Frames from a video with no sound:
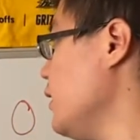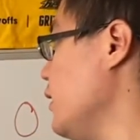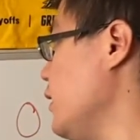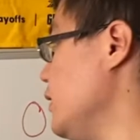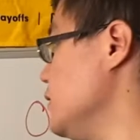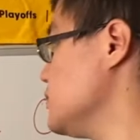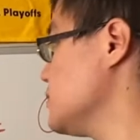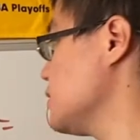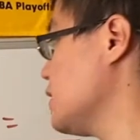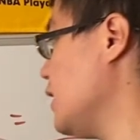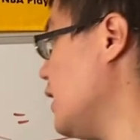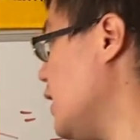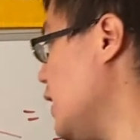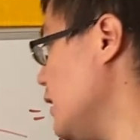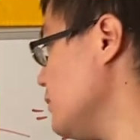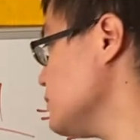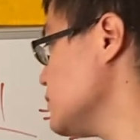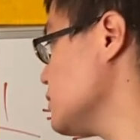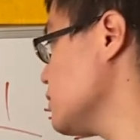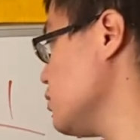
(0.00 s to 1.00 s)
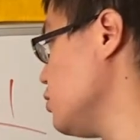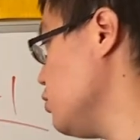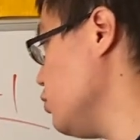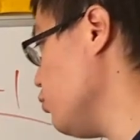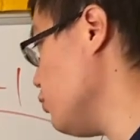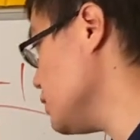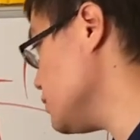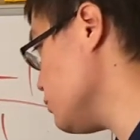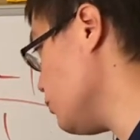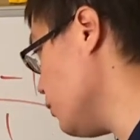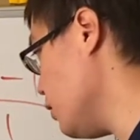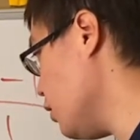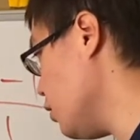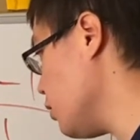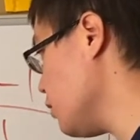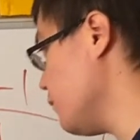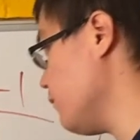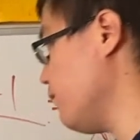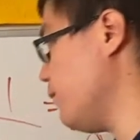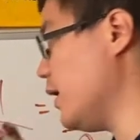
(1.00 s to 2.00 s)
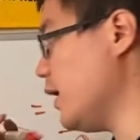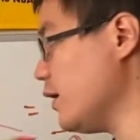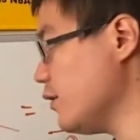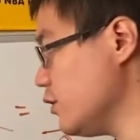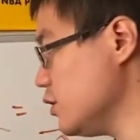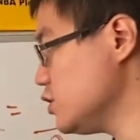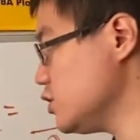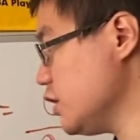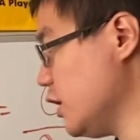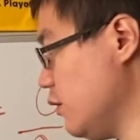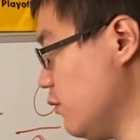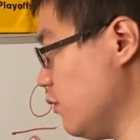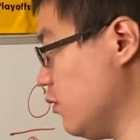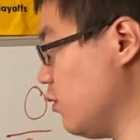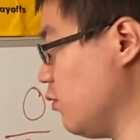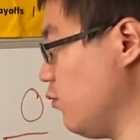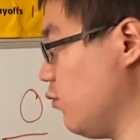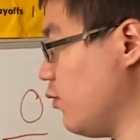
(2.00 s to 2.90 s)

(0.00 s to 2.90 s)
It's times 2 as well by the chain rule.